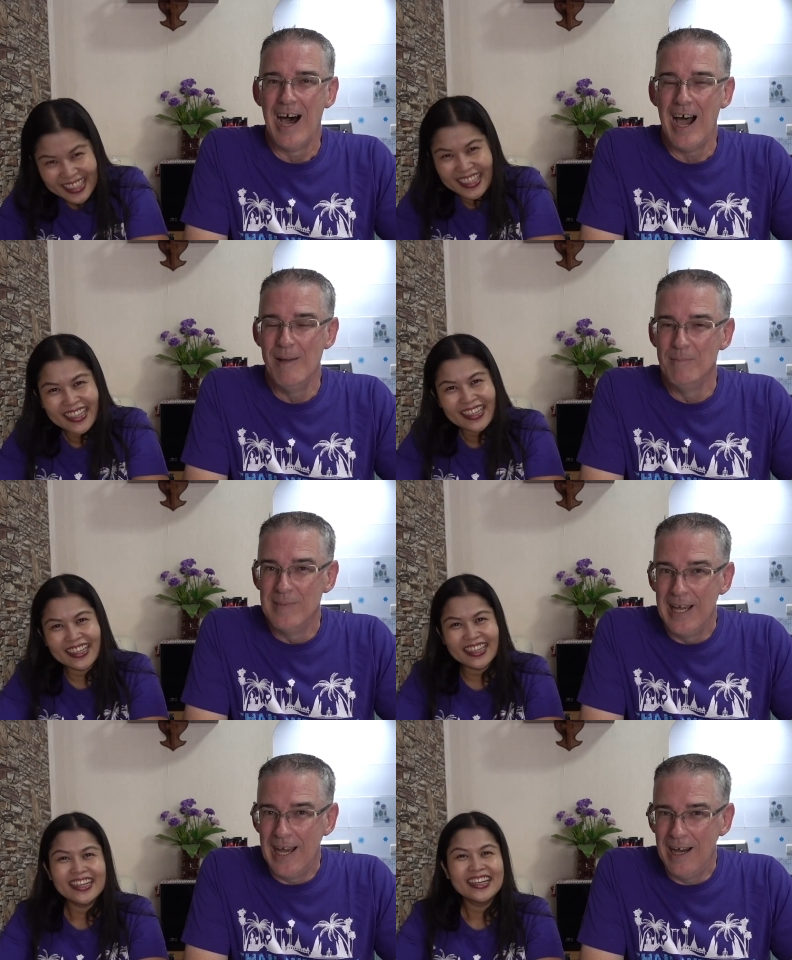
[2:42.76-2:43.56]
Speaker 1: I
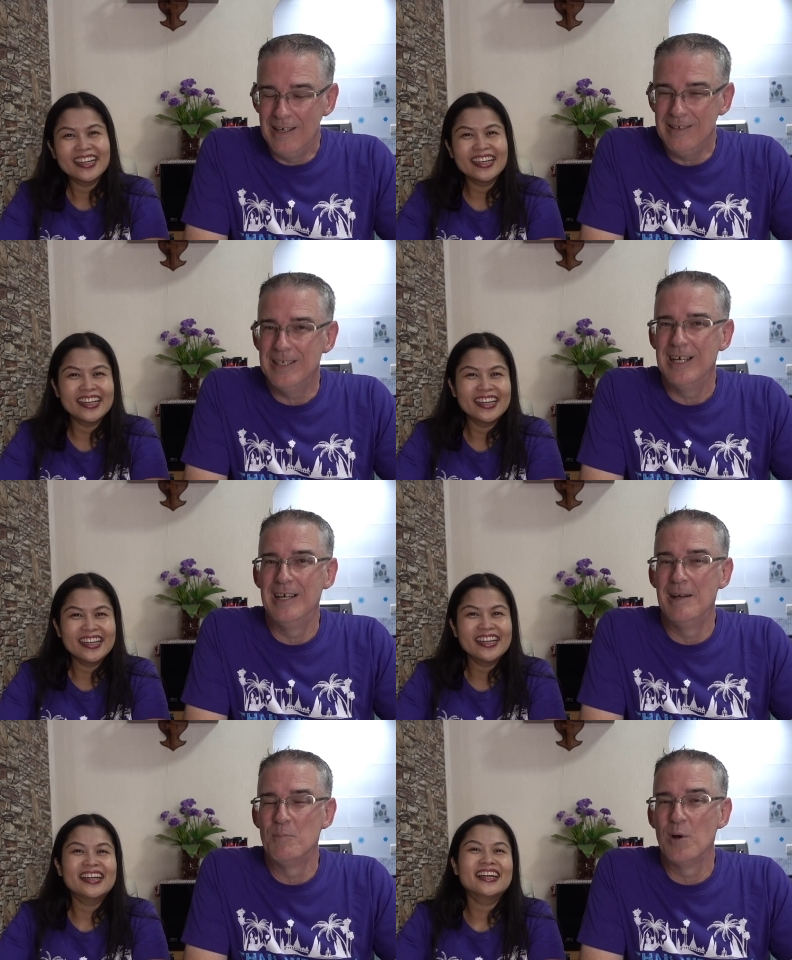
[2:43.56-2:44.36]
am now
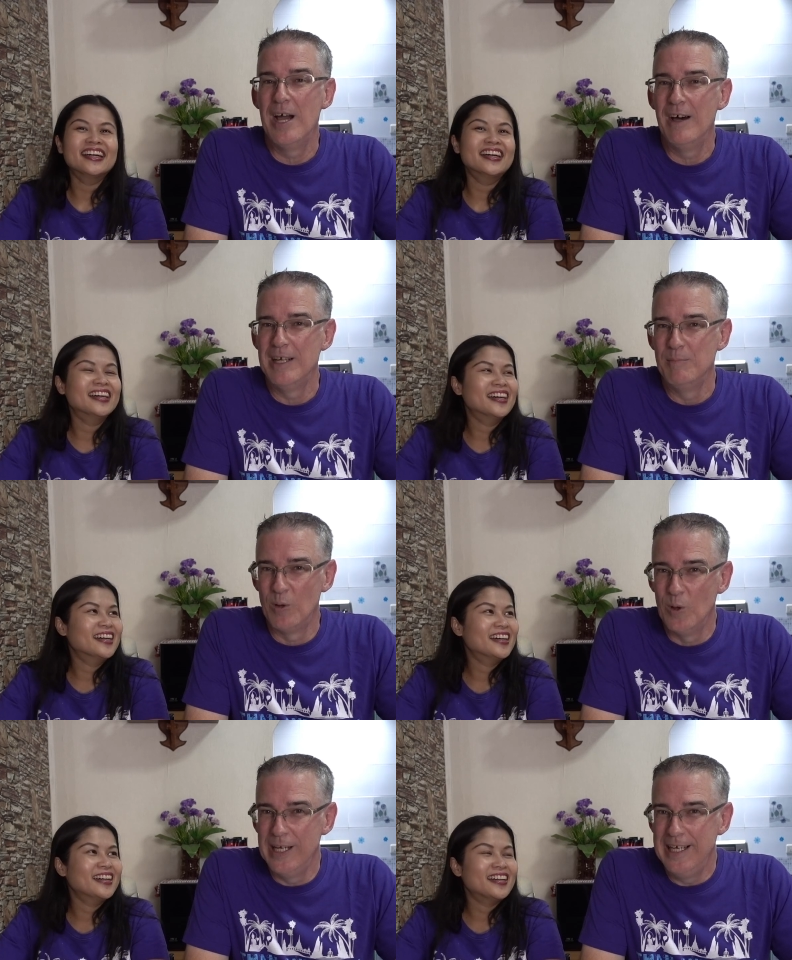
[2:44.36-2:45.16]
a proud
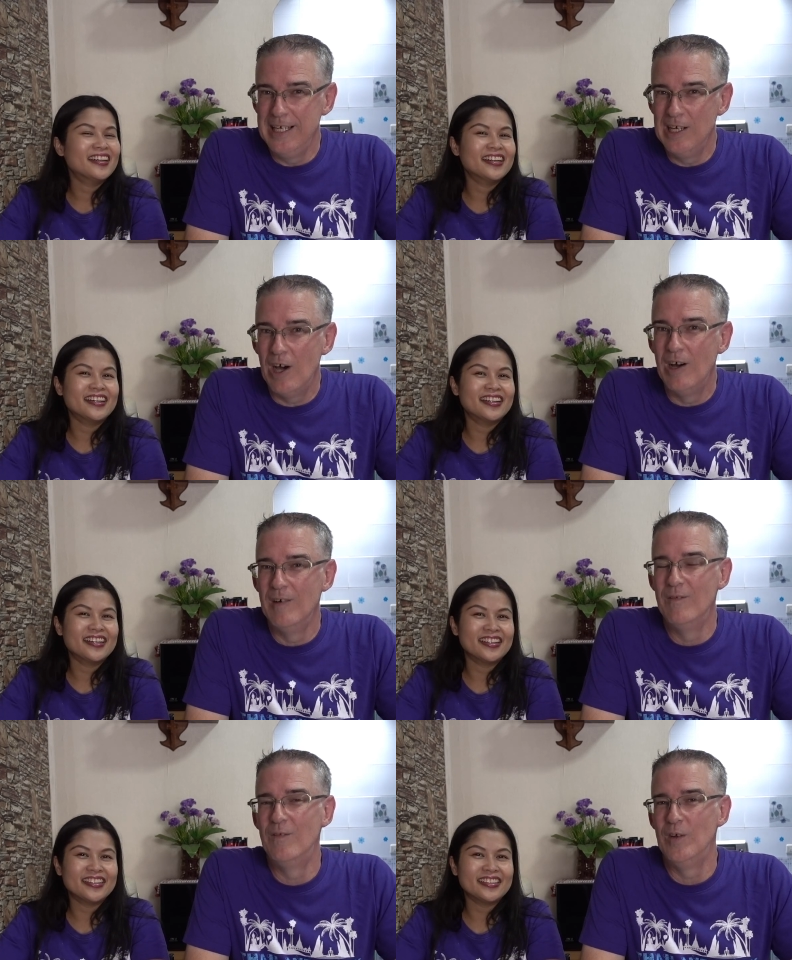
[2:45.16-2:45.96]
employee
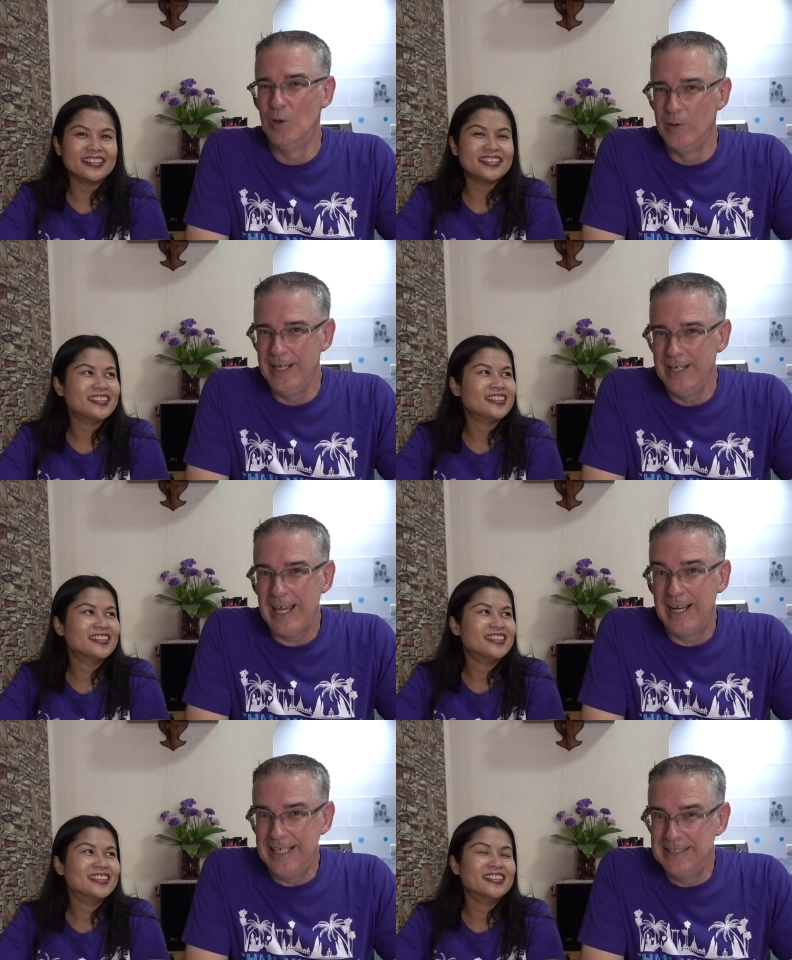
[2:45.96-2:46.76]
of
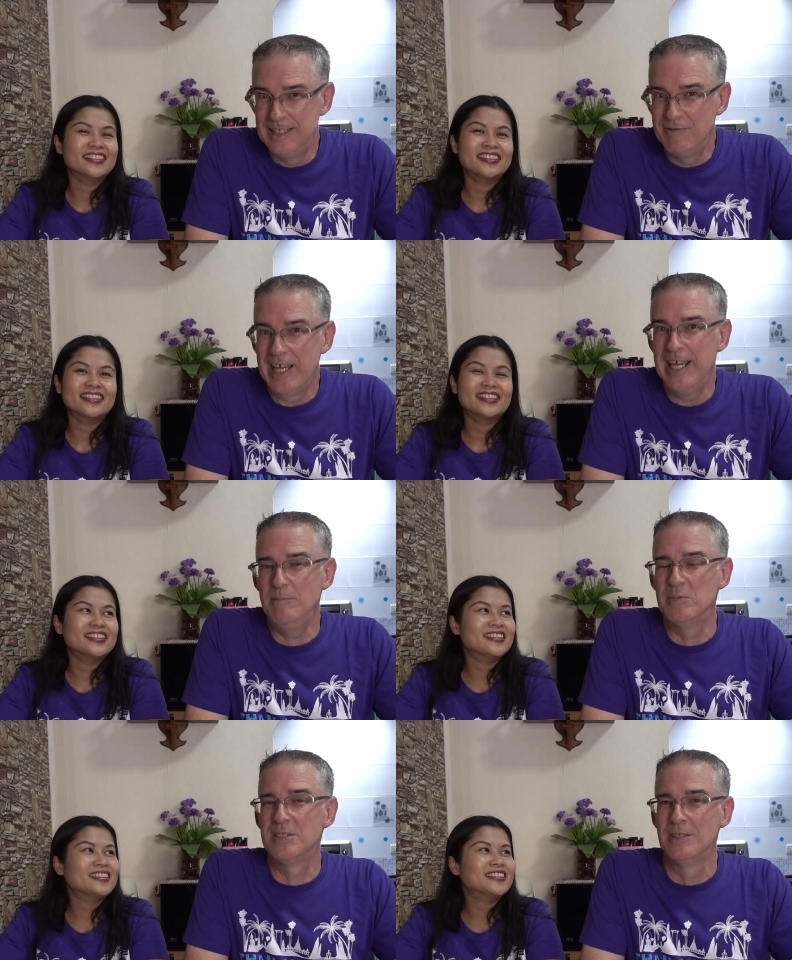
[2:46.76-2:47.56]
Louis Adhesive
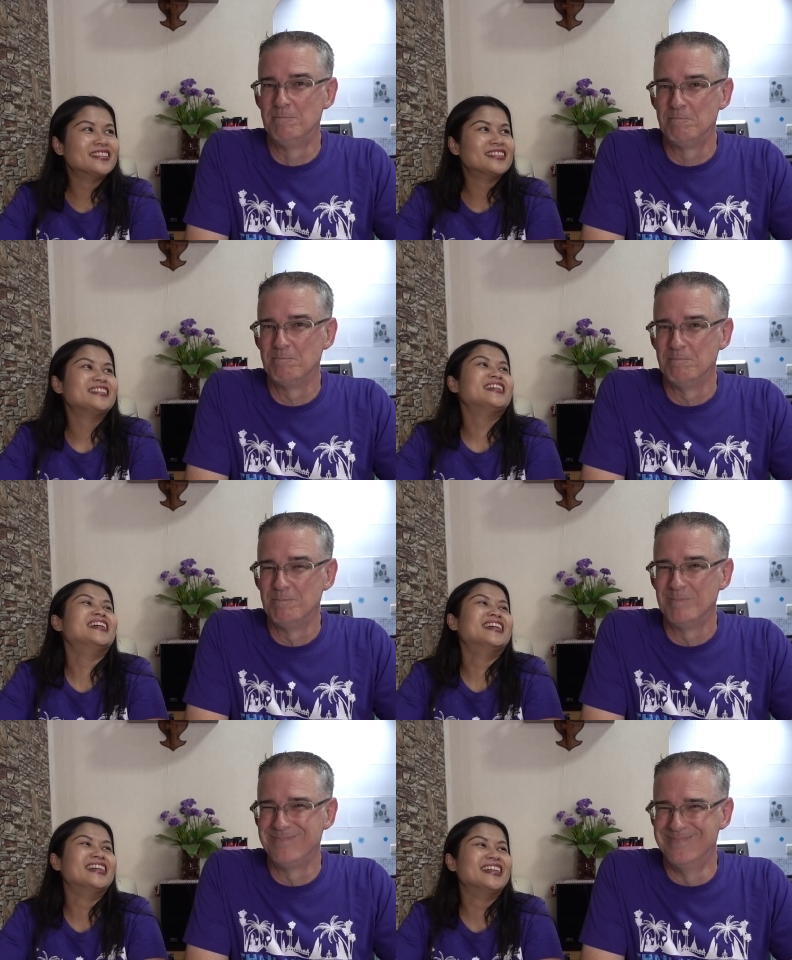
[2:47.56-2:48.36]
Tapes,
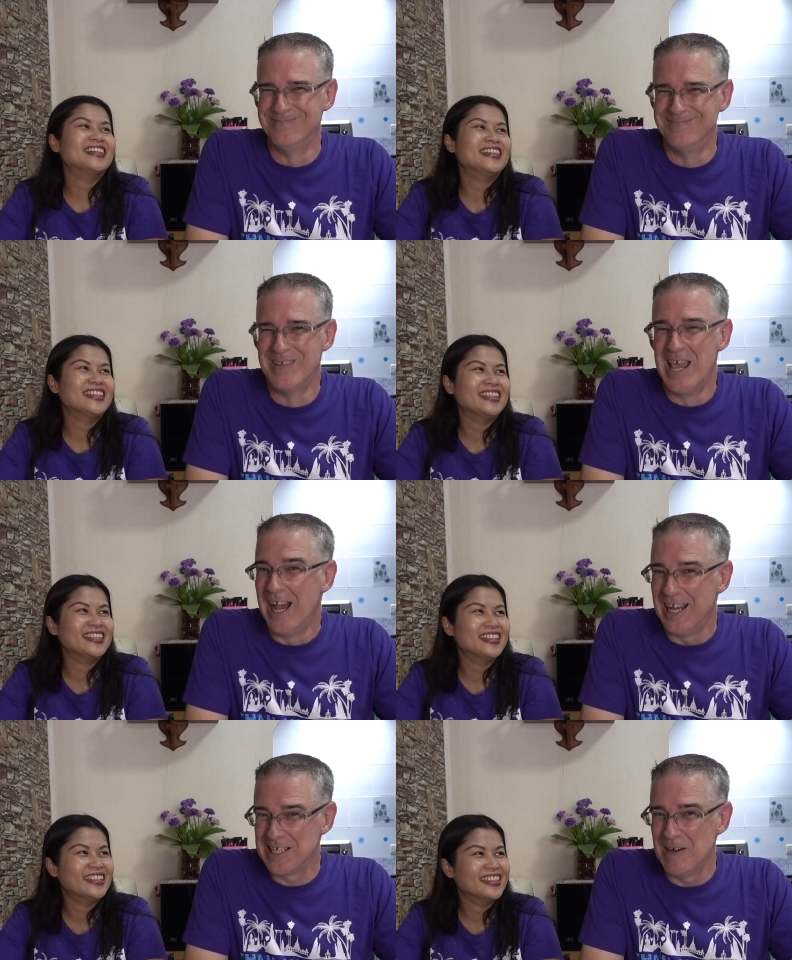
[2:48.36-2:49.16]

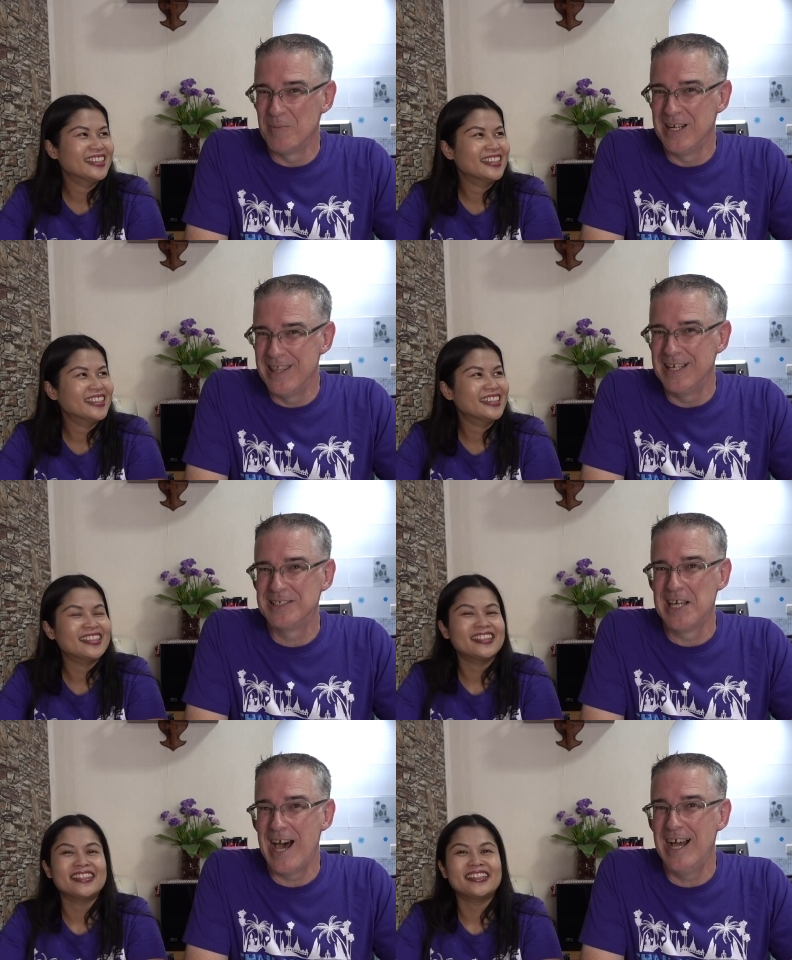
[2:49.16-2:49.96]
a company
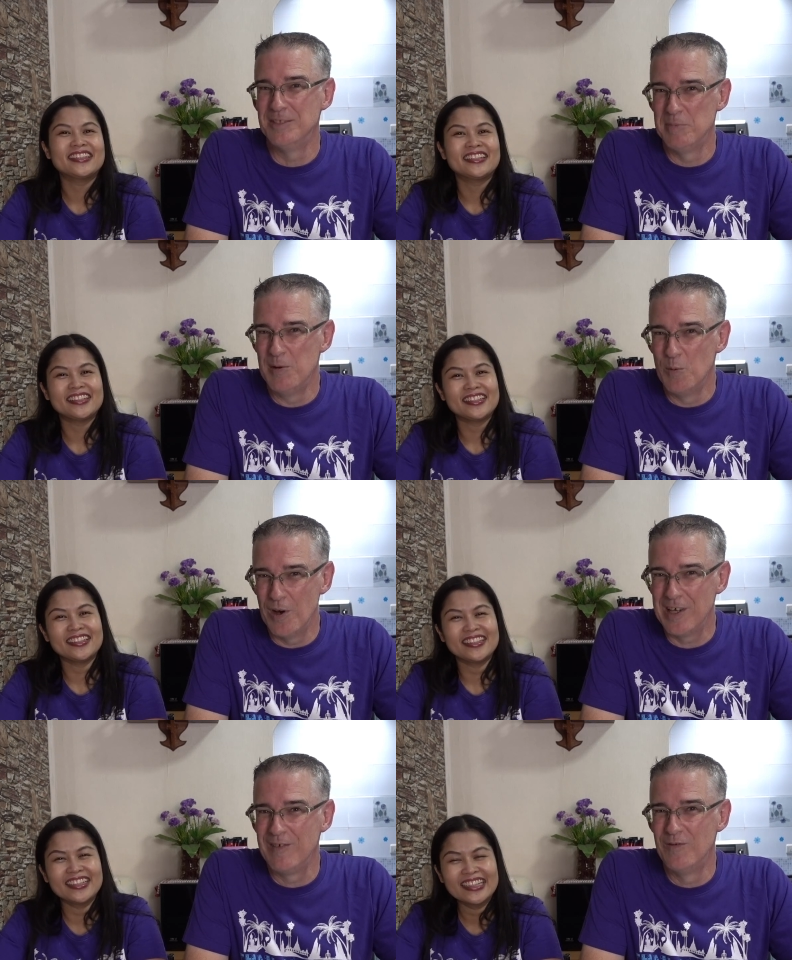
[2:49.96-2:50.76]
that Ta has
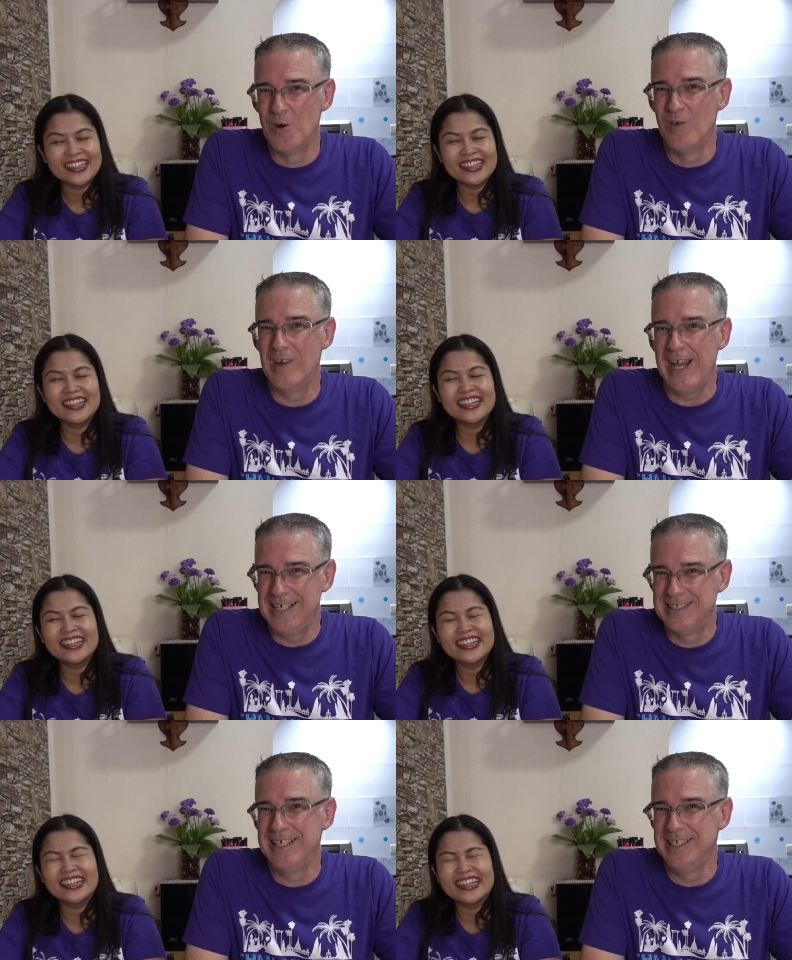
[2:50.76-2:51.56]
been working for
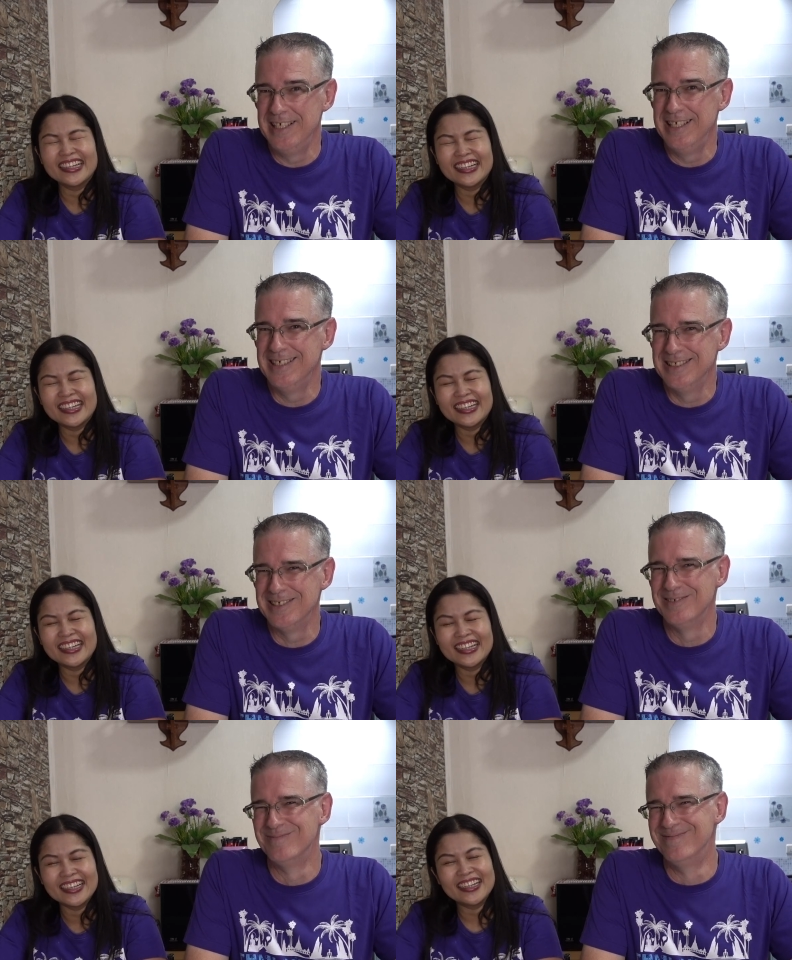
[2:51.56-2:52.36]
for 18 years.